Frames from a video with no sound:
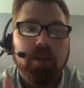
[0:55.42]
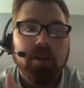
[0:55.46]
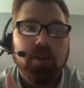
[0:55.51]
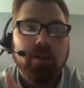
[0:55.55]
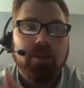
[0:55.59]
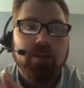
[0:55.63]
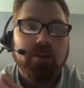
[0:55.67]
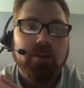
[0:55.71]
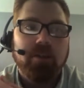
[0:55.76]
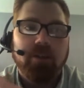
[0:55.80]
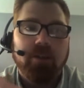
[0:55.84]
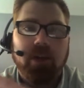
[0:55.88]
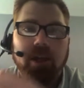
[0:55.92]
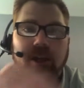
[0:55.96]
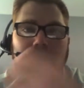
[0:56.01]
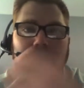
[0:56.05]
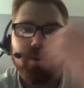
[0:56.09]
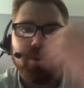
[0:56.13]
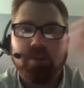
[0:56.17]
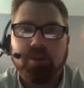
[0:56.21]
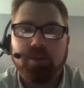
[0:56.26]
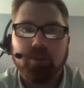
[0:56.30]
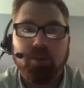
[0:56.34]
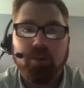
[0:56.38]
so like
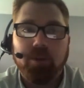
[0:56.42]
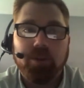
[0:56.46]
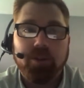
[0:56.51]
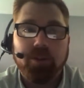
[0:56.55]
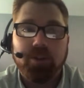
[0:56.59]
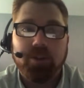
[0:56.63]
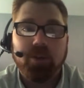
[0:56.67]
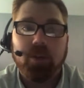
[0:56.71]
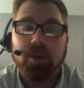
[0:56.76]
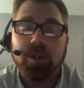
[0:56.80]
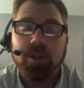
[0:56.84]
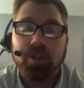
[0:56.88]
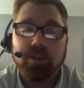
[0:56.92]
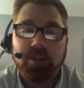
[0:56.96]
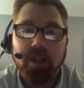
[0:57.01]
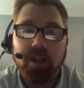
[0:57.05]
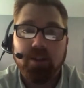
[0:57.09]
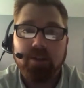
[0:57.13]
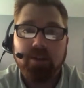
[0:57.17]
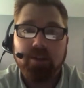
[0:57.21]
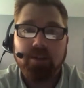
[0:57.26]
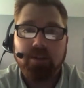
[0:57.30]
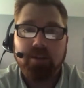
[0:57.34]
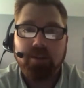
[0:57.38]
this is what the story
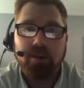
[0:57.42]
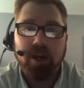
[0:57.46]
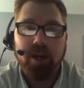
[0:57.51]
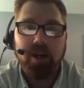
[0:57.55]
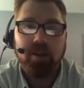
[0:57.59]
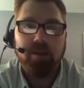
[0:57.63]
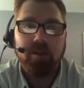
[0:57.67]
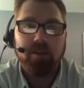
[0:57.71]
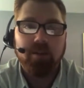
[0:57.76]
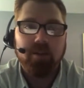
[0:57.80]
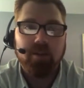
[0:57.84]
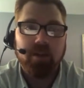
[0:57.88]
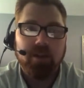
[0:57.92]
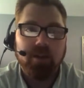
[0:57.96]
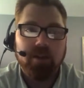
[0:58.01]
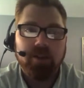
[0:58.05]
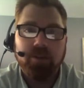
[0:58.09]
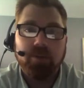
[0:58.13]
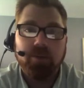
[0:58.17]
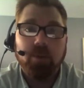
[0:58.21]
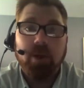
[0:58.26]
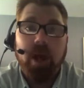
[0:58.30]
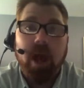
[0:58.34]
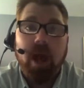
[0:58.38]
says right this
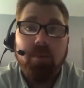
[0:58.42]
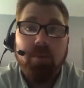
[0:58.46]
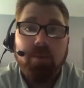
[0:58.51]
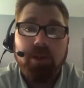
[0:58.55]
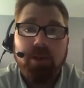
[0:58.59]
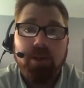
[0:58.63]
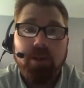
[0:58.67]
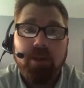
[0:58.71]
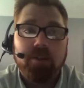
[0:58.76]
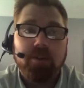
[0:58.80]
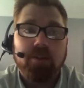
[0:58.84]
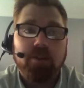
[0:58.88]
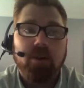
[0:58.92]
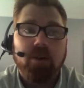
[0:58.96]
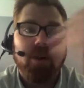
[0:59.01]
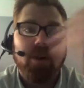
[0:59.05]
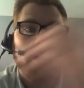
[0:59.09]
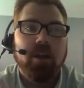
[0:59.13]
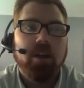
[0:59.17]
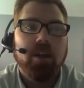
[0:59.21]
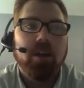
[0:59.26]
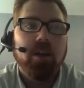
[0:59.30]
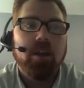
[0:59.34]
is what happened in the story.